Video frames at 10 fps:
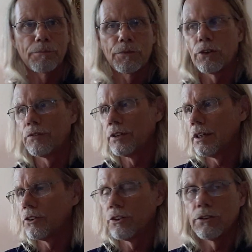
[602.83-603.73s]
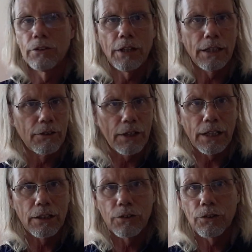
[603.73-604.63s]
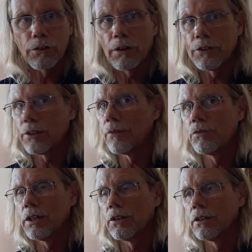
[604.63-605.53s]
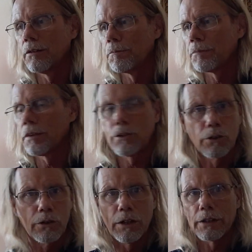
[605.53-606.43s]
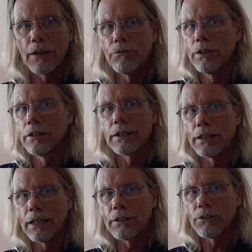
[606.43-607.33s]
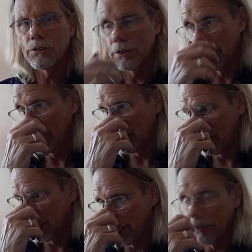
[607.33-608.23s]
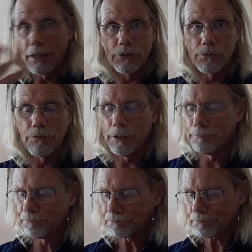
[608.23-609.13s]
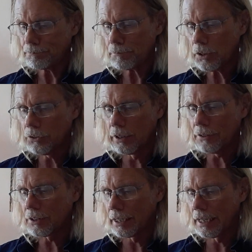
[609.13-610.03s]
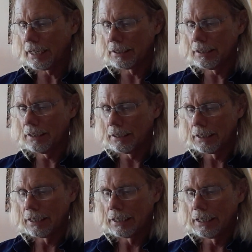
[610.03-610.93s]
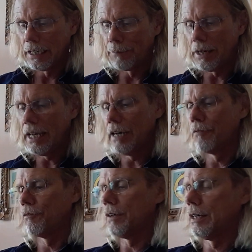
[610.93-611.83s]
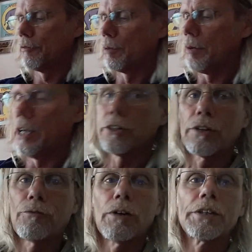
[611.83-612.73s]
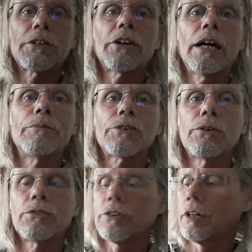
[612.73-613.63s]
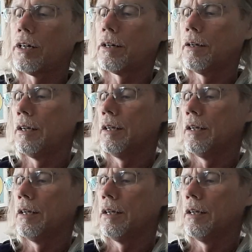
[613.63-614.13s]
So if it takes you 10 seconds to cross that field, to go along that field, then that's 1,000 feet. So that's kind of handy. I have a reminder of what the time zones are.